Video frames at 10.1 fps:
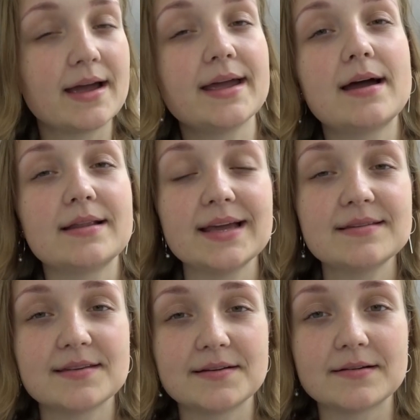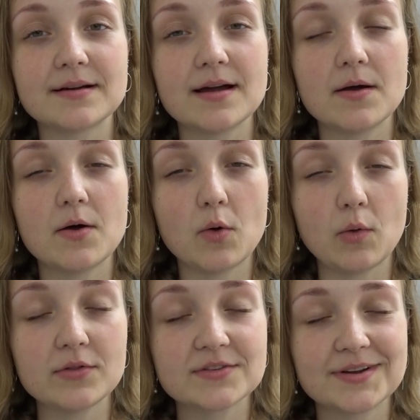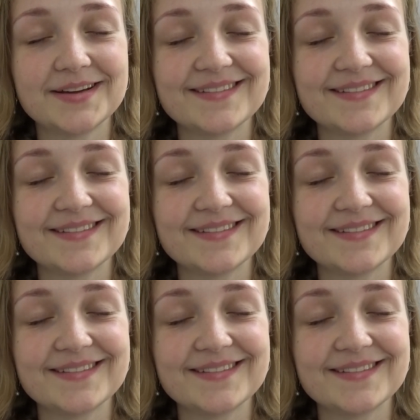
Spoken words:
I like their old